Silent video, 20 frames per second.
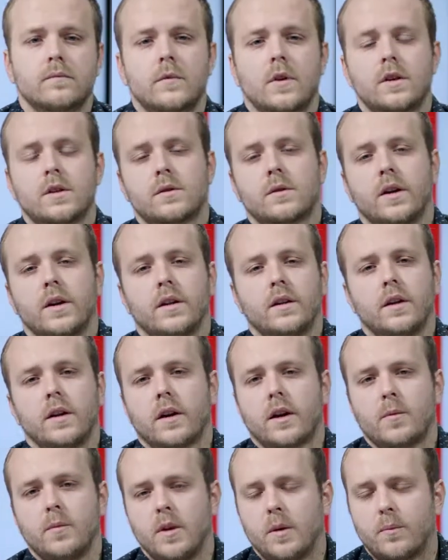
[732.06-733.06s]
That's right. Yeah,
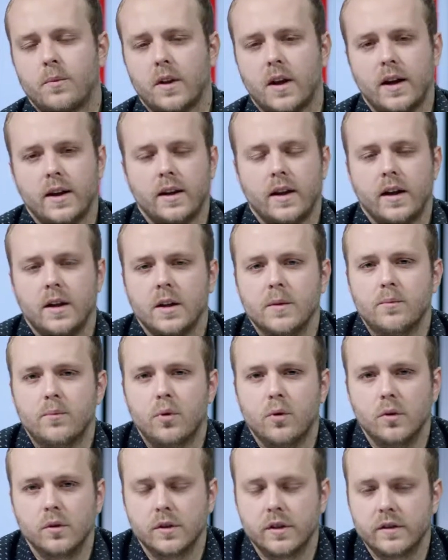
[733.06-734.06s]
it can be applied at any
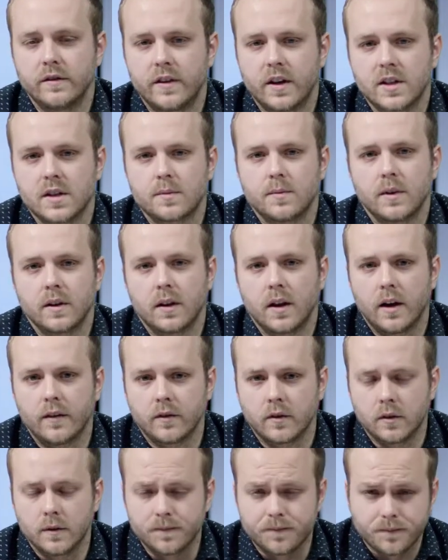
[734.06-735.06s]
pooled investment
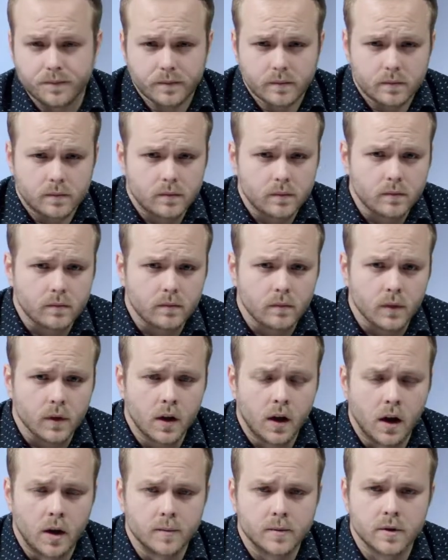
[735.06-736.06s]
level.
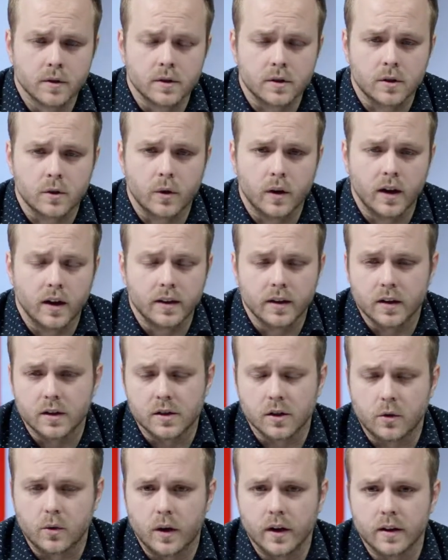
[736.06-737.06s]
So I think
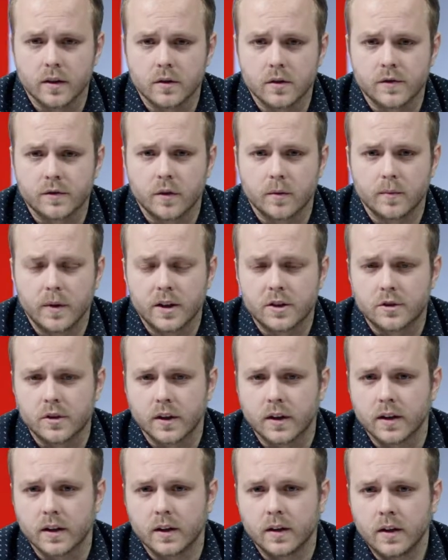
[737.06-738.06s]
it's a quite useful
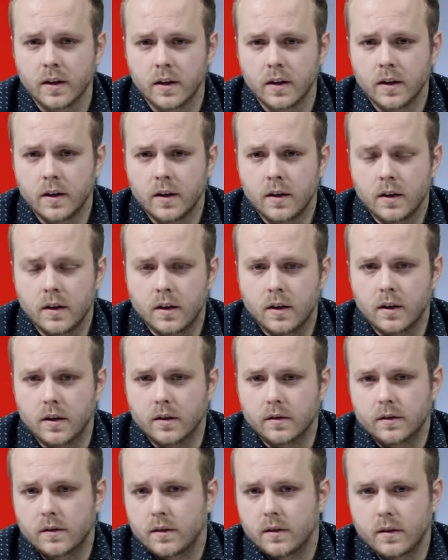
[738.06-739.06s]
metric, and
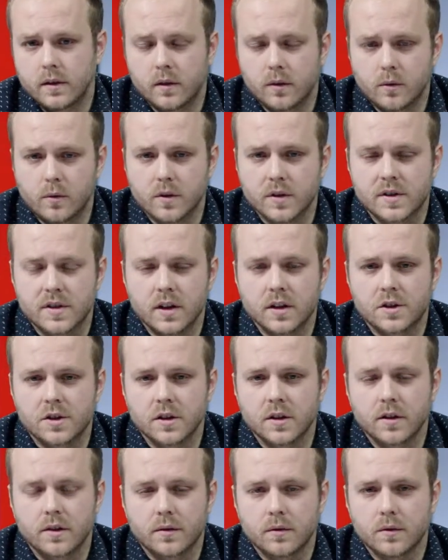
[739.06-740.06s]
we're
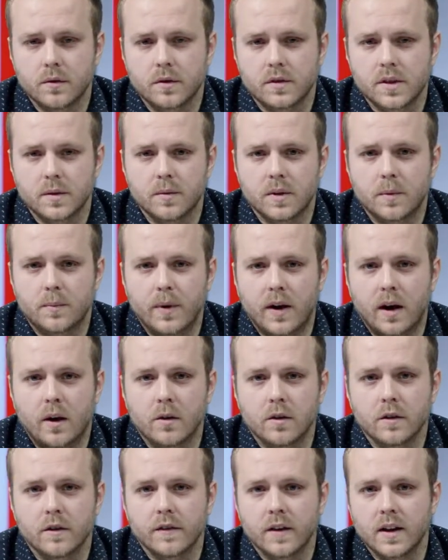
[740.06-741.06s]
essentially, through some of the
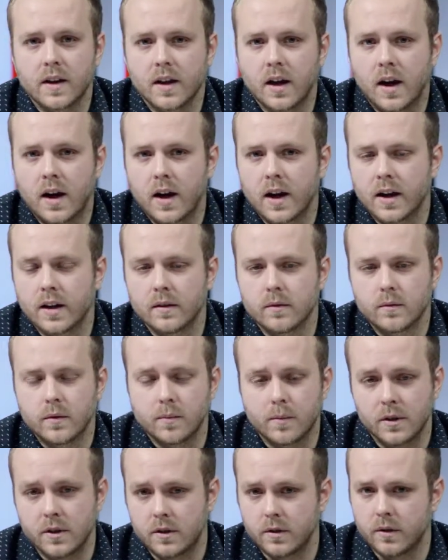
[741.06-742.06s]
power of AI.
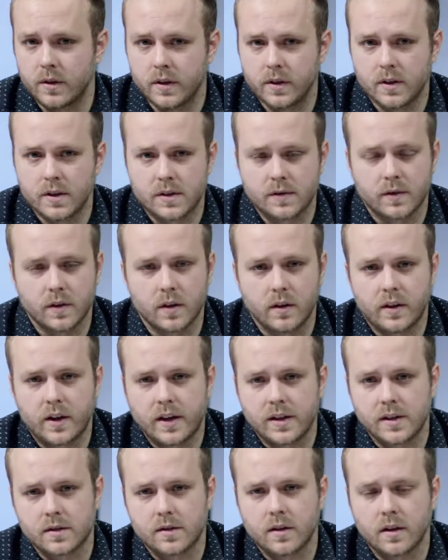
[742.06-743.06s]
We've been doing this for the
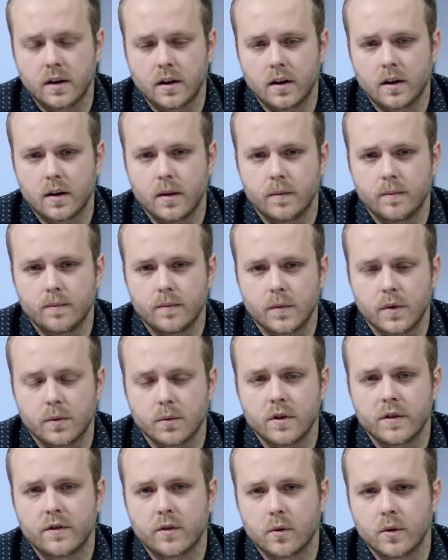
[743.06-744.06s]
last
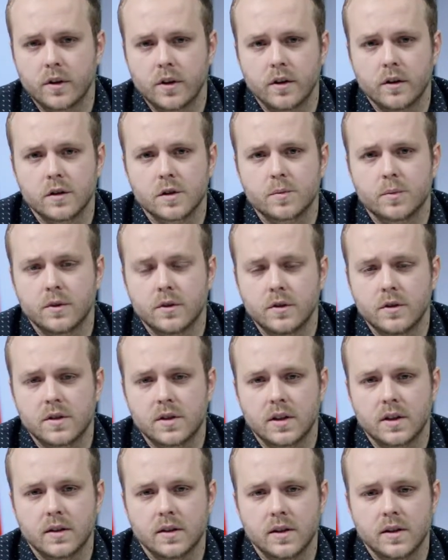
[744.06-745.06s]
3-4 years,
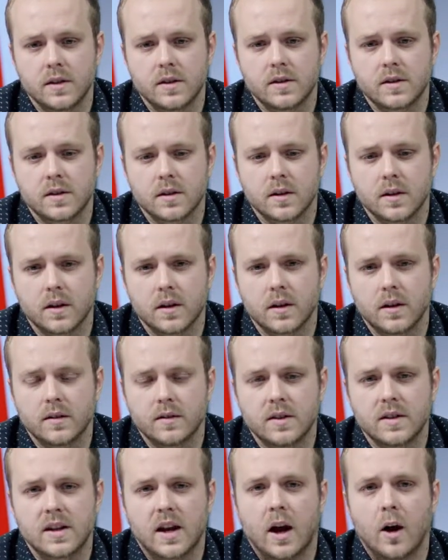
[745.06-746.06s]
producing these
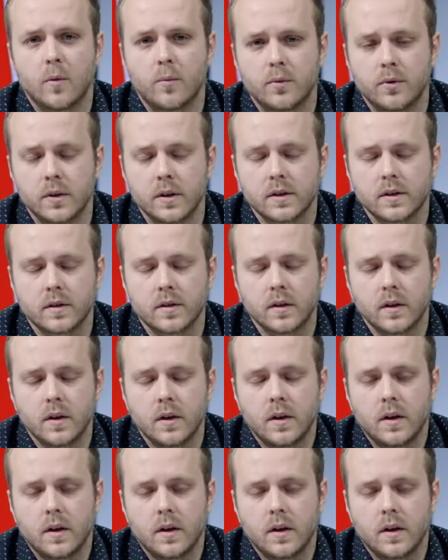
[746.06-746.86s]
output